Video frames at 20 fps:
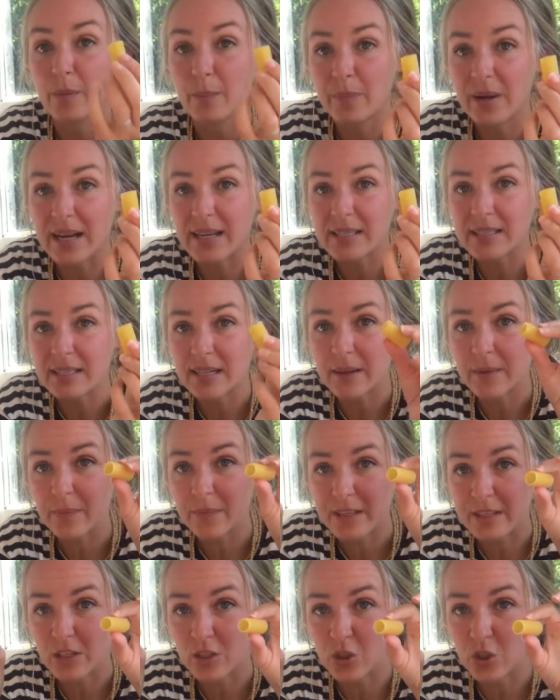Pasta,
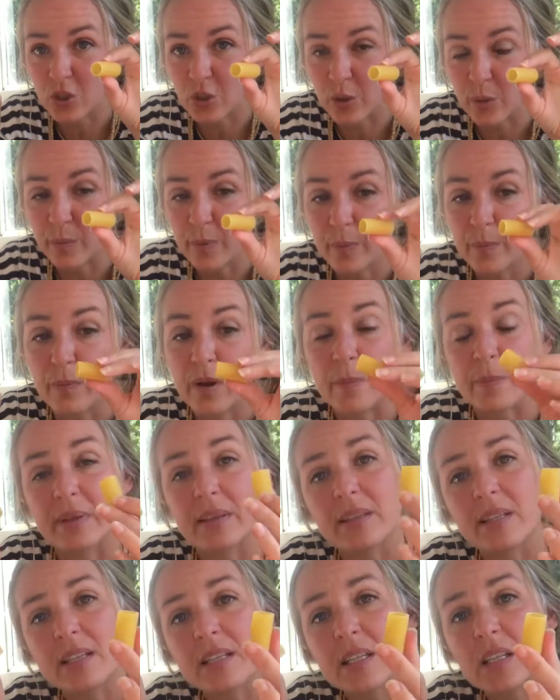there's a tube. Might be
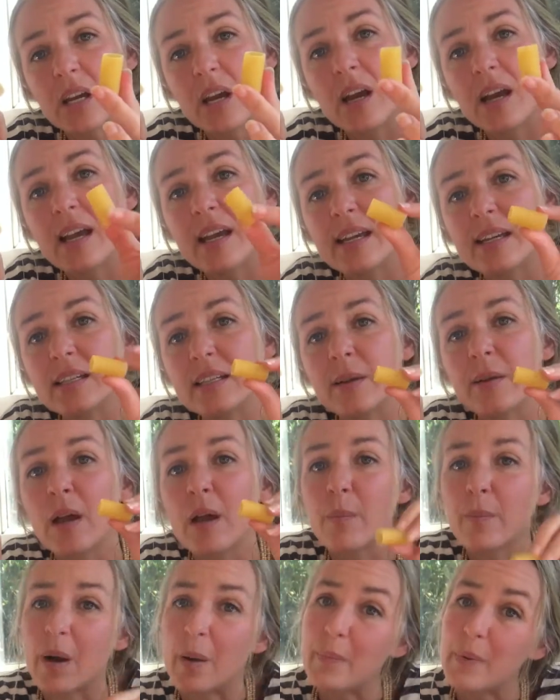this kind,
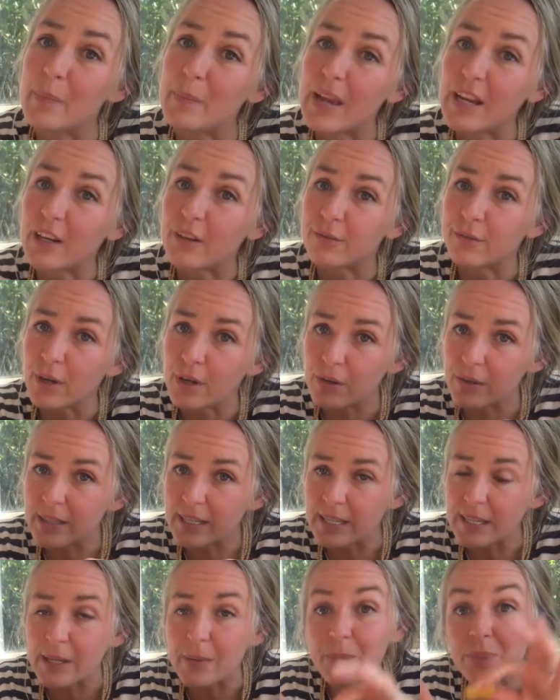might be
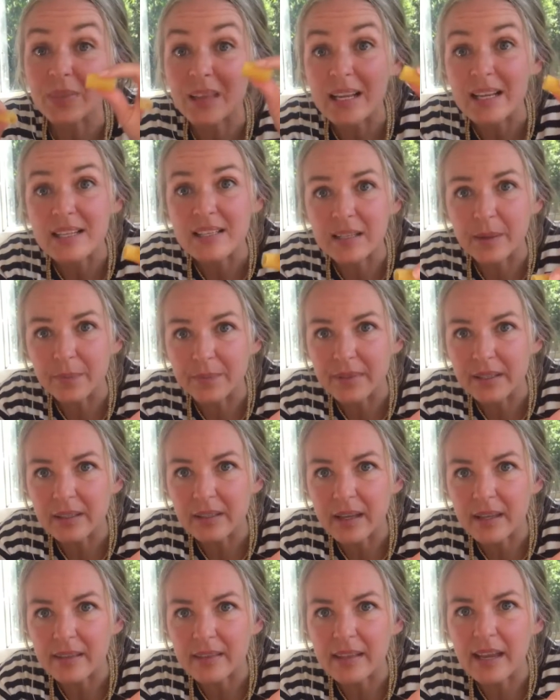macaroni, something
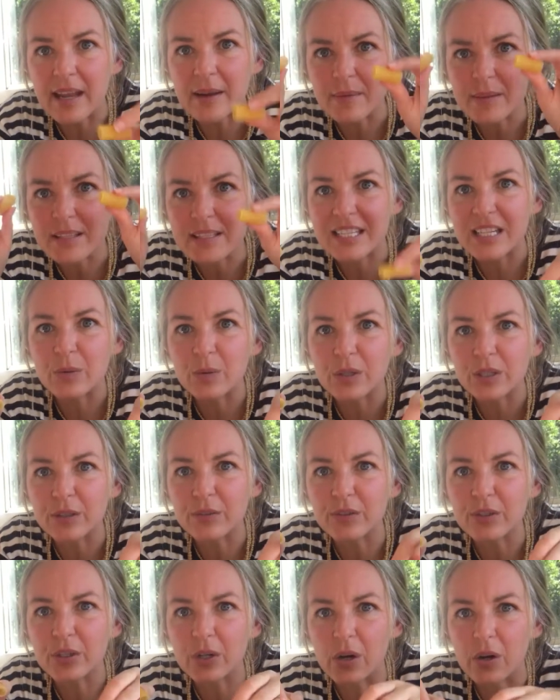like that. See what
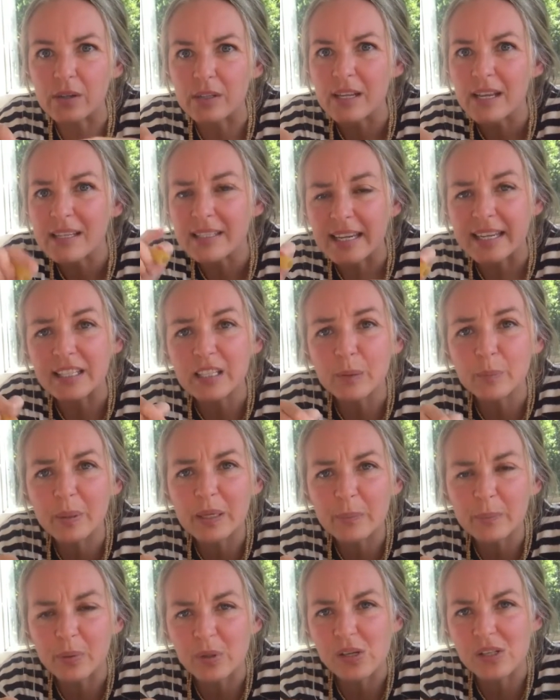you've got. Take your
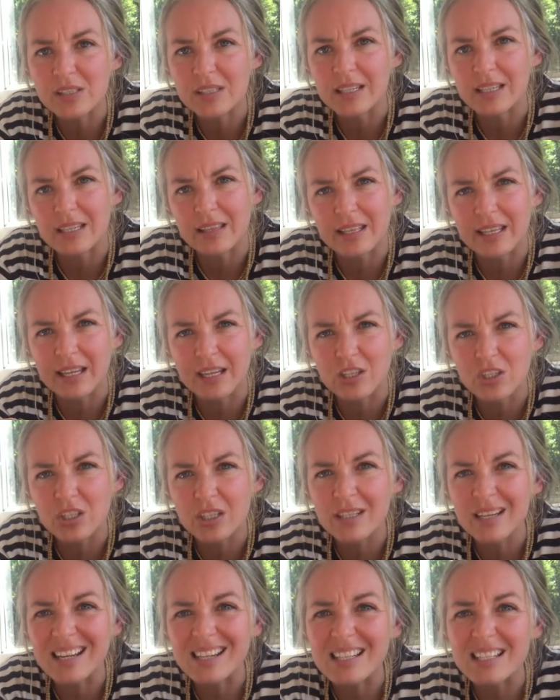big person into the
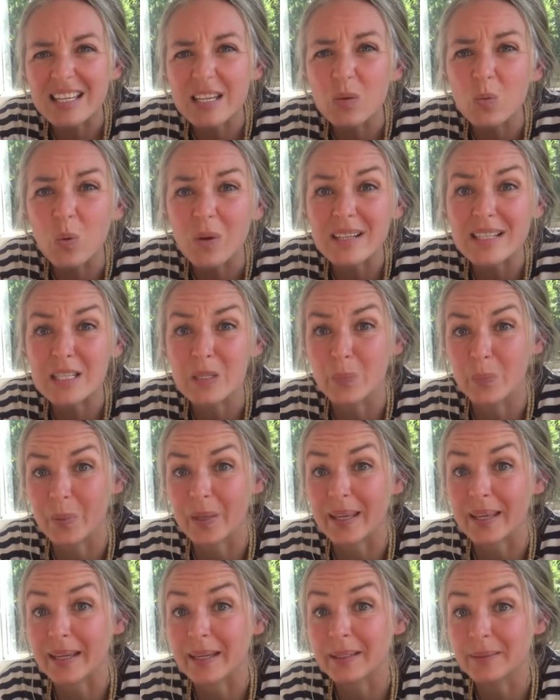kitchen and see what's
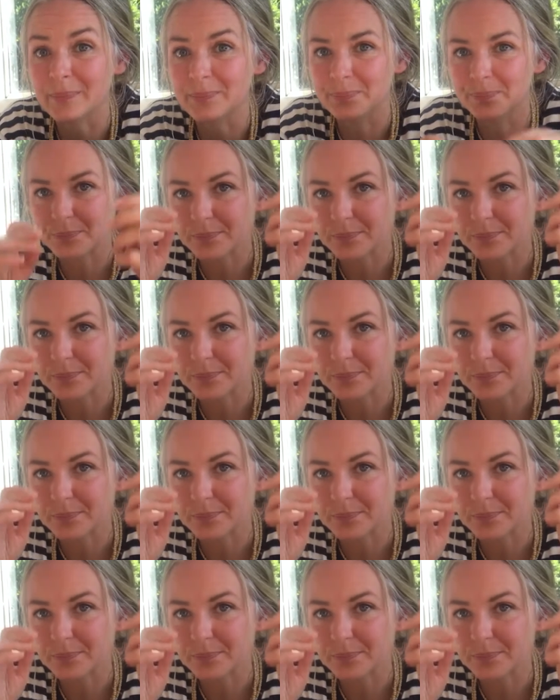spare.